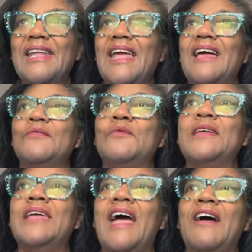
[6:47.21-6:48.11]
had
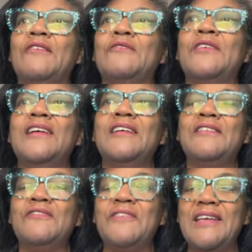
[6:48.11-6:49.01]
we have
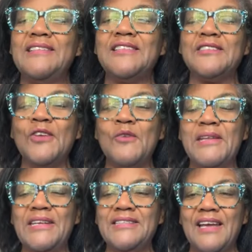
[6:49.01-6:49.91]
faced so
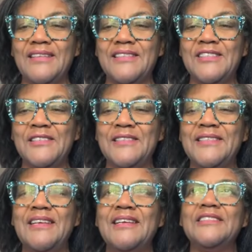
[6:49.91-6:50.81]
many
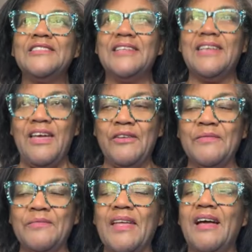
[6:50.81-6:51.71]
challenges together
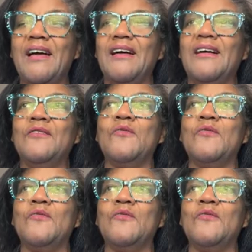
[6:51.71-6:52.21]
uh,